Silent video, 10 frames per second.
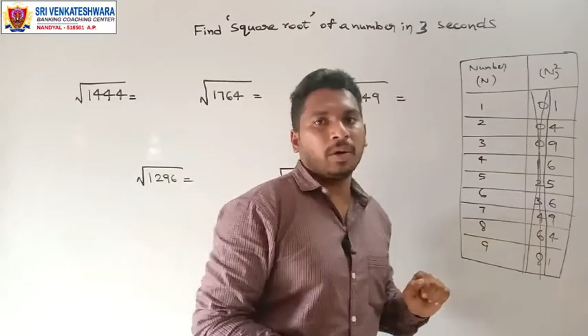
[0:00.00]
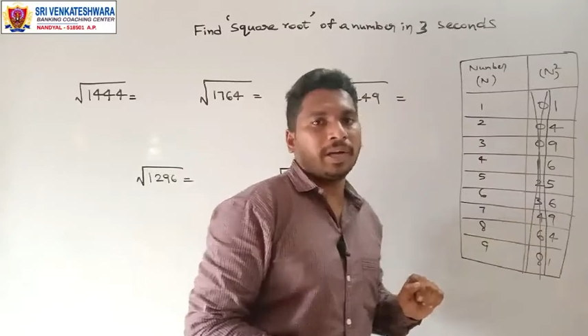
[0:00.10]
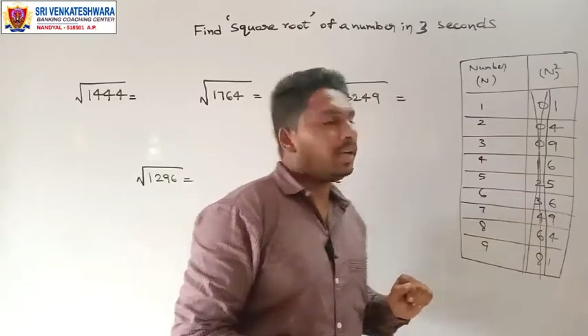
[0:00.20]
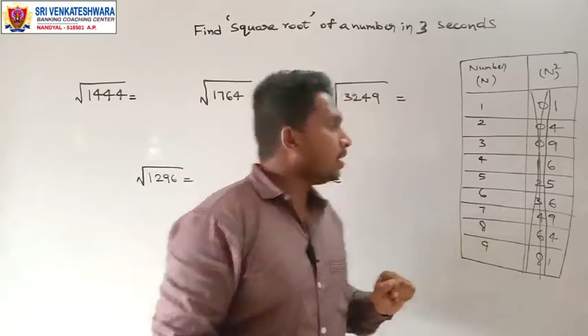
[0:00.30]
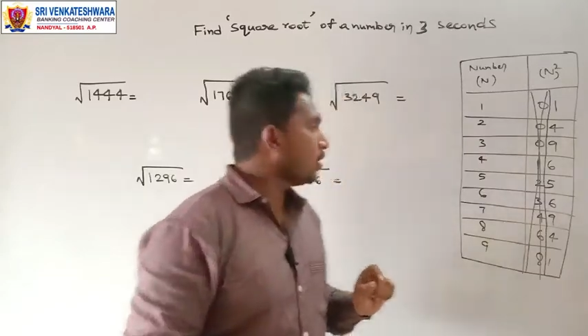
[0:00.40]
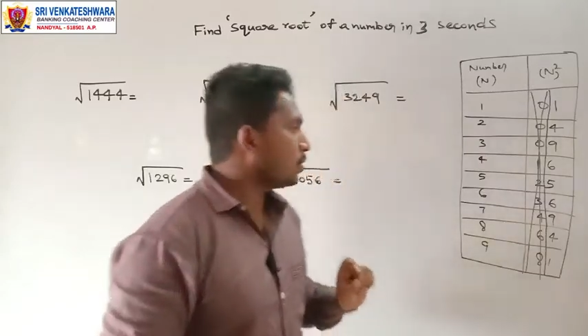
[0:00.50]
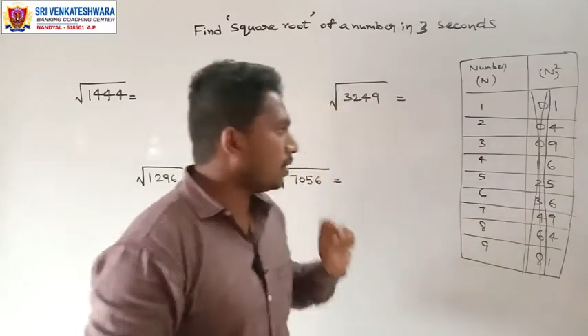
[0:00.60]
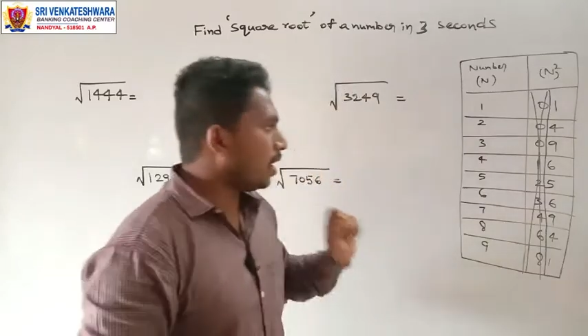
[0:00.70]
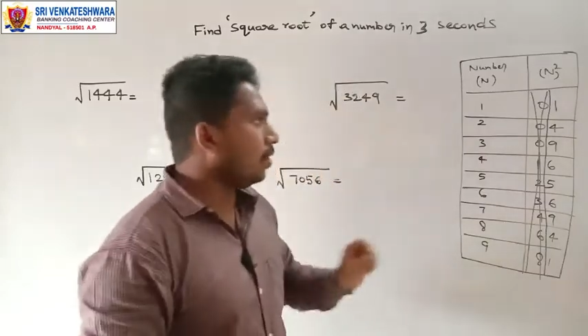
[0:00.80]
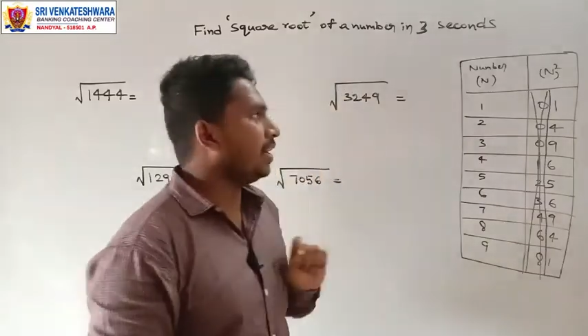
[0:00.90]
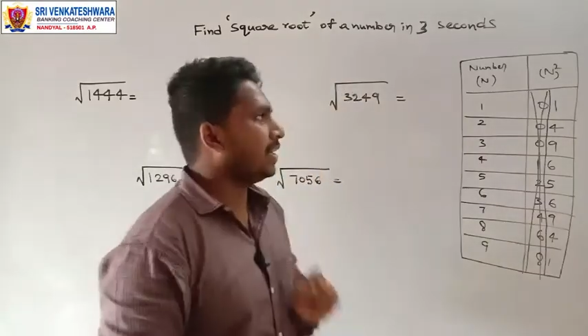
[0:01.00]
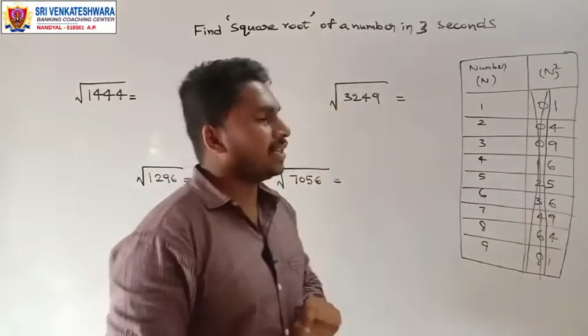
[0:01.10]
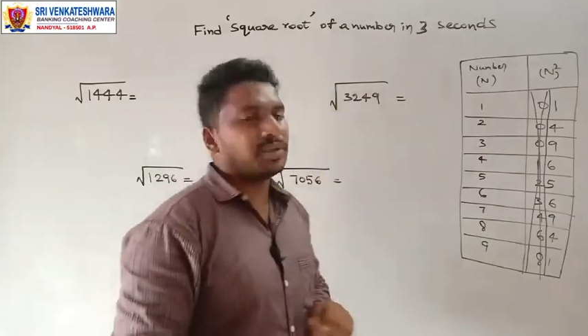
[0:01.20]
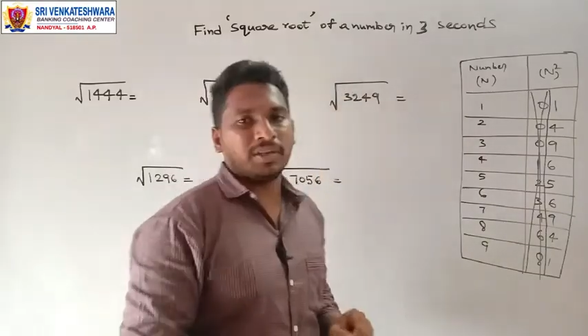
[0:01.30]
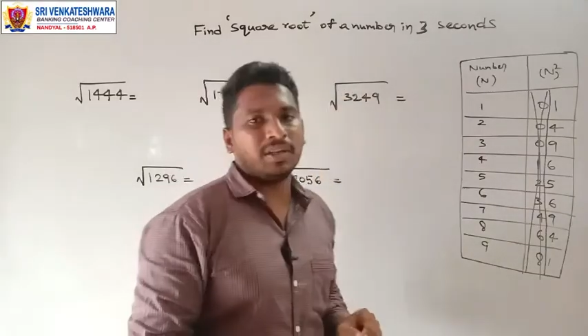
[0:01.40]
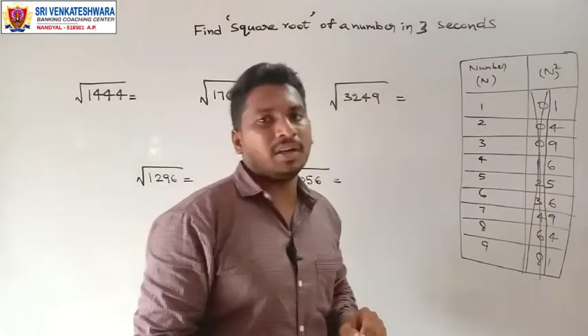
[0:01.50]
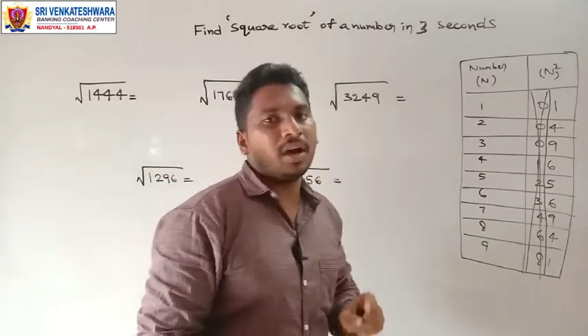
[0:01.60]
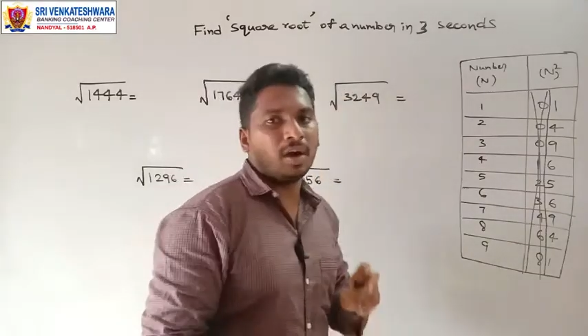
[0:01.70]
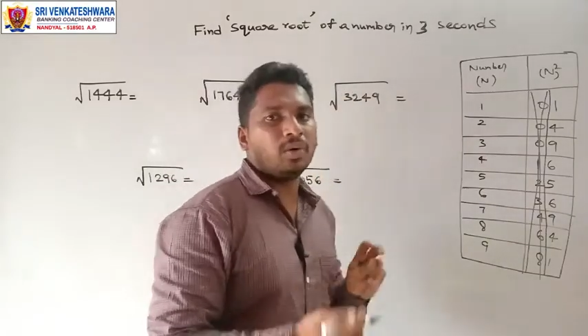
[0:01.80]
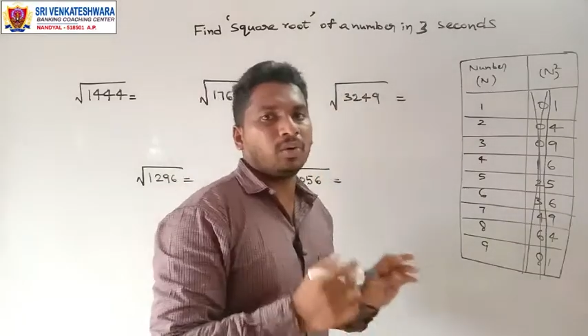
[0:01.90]
Okay, so now let us see
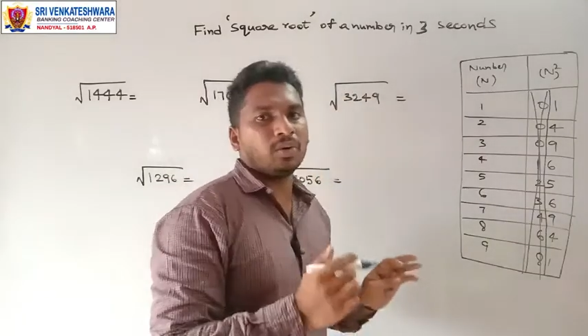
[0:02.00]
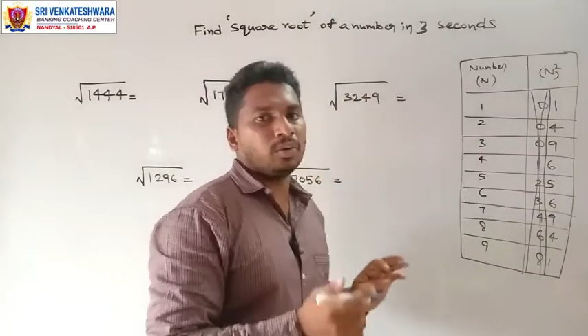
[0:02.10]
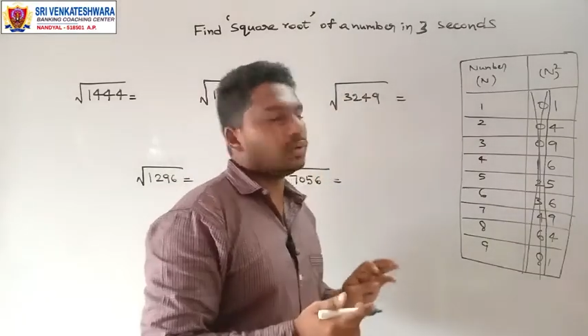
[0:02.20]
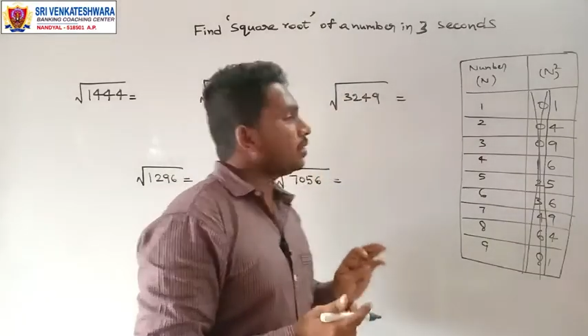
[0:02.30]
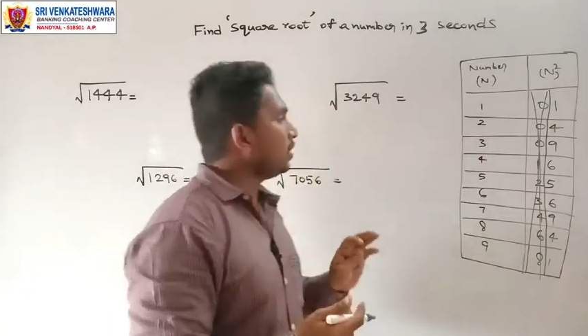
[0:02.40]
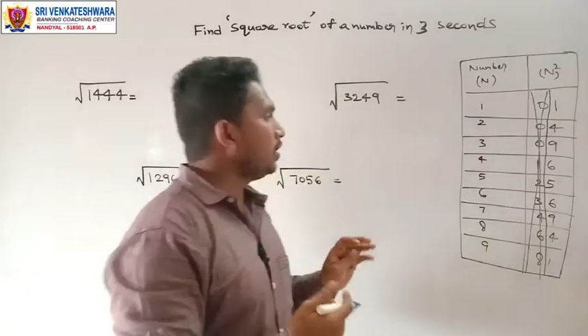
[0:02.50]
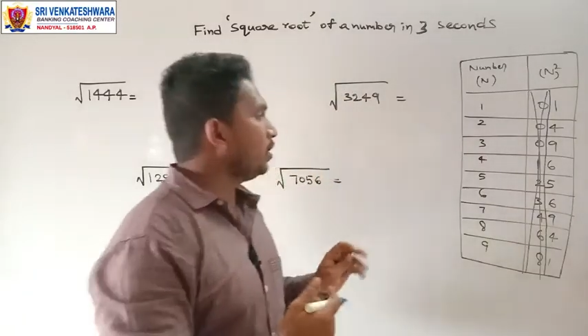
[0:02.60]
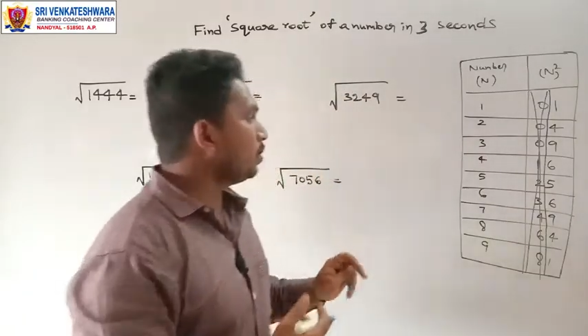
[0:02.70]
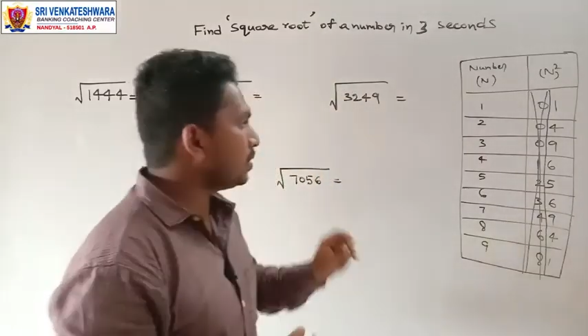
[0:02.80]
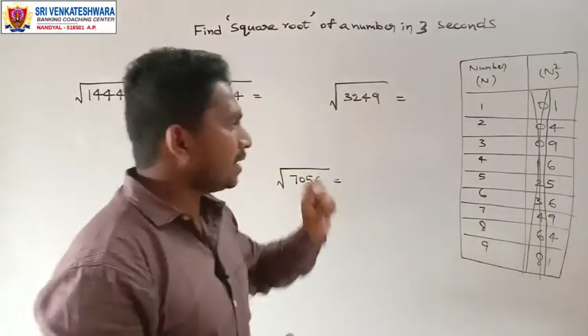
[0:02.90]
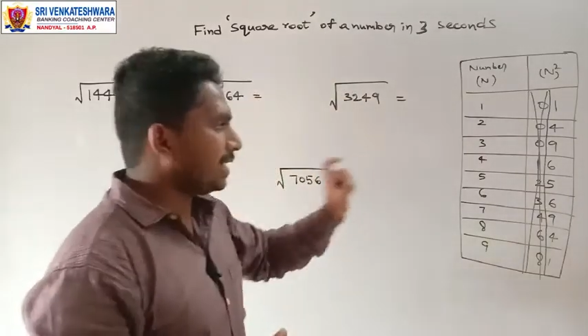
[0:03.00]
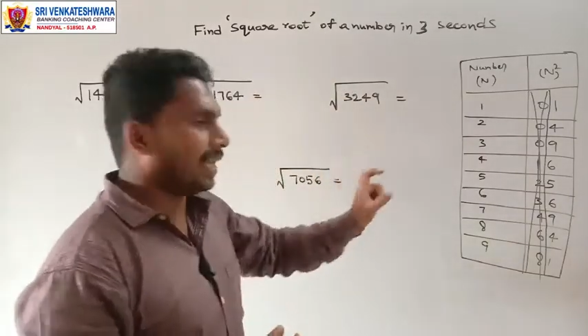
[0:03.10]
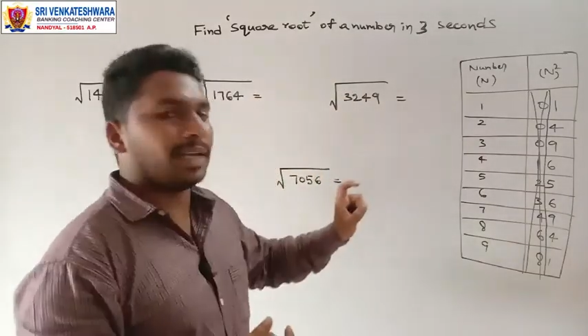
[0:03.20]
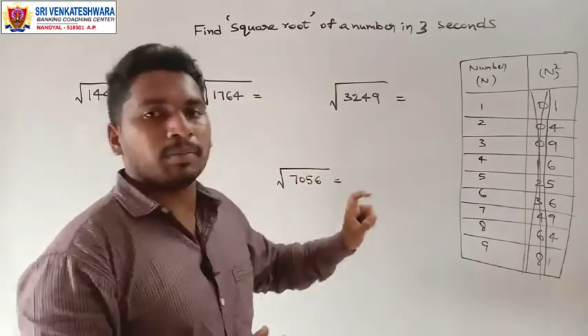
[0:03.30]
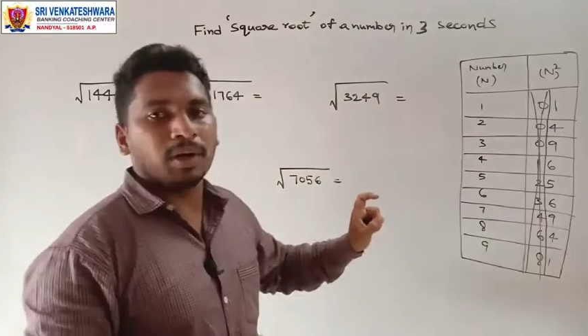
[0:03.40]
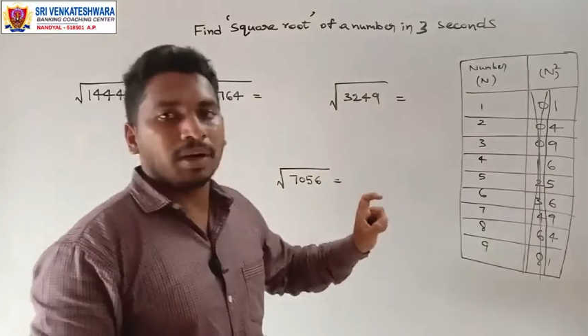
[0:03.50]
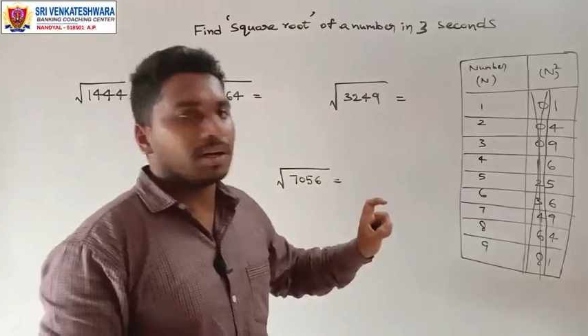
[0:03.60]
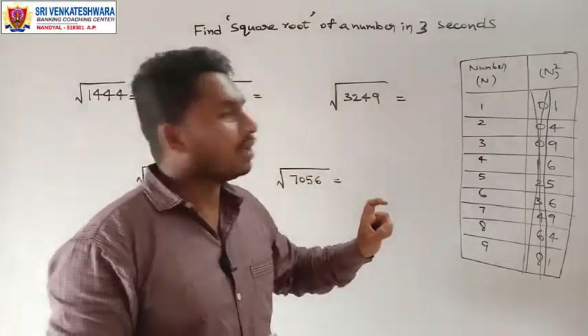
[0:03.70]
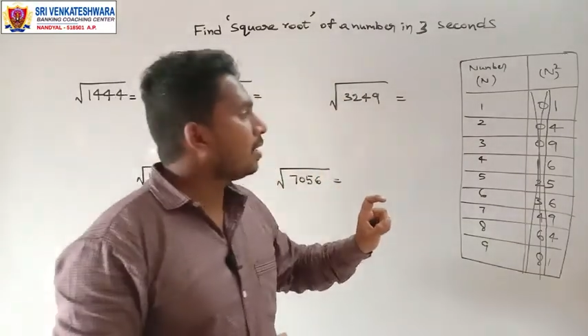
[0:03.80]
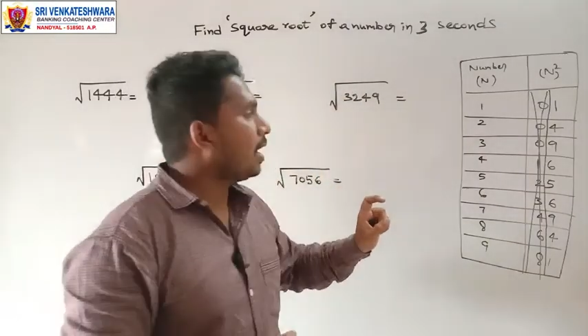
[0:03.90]
how to use the table
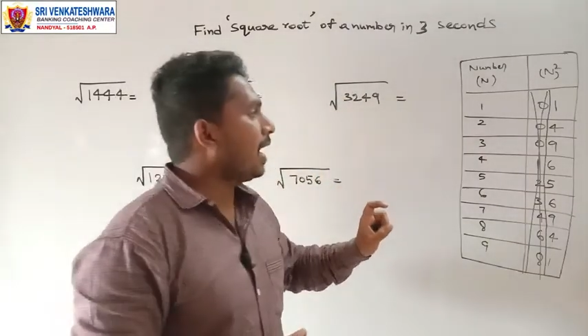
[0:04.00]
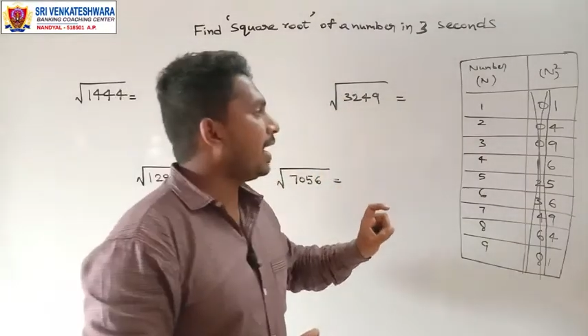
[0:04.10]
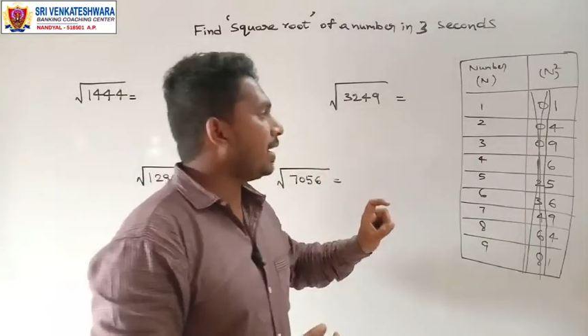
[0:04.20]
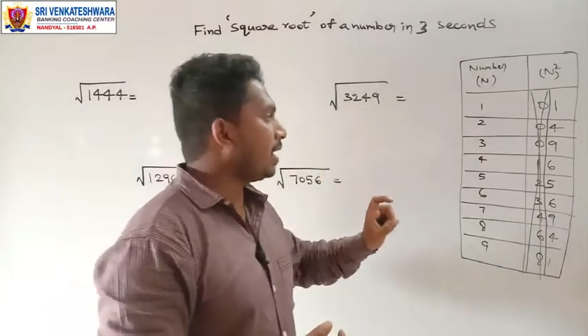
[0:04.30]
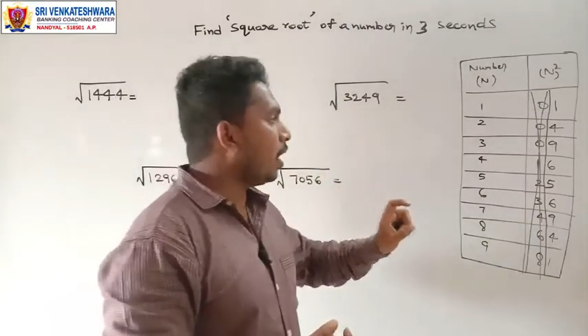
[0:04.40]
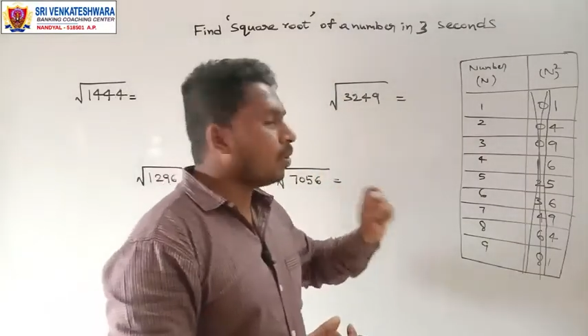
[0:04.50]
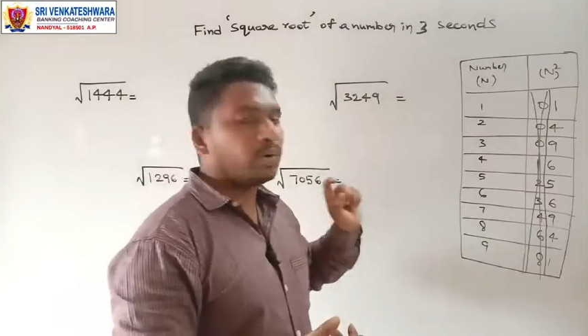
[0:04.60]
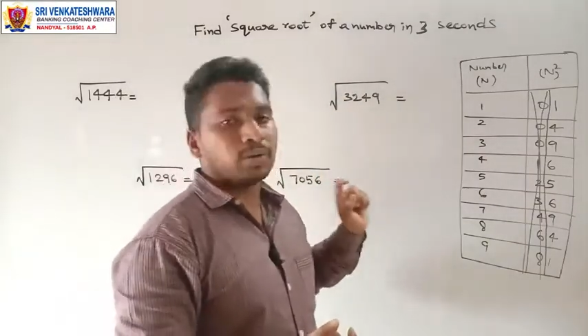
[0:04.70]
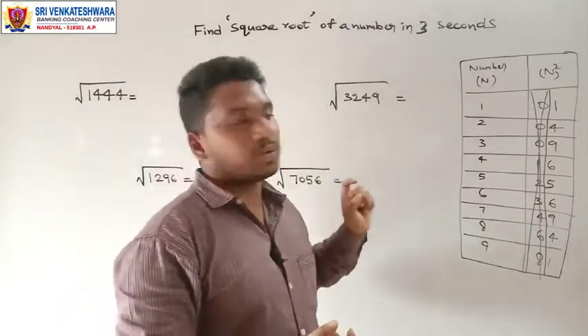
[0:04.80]
and how to